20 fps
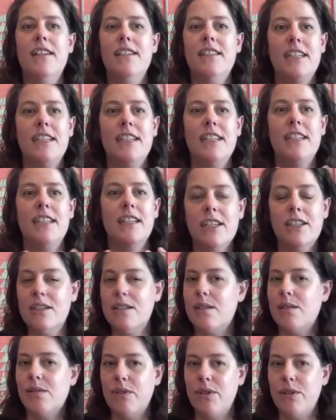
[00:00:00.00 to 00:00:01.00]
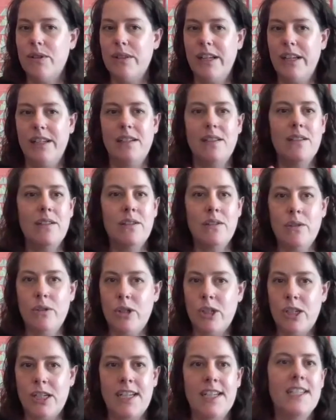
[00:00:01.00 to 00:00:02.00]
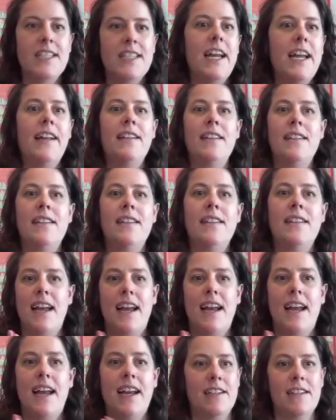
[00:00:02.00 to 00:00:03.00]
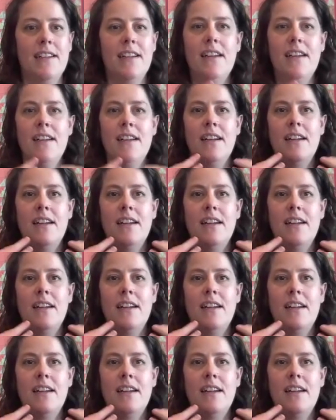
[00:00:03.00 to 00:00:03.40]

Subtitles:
delicious food that's nutrient dense and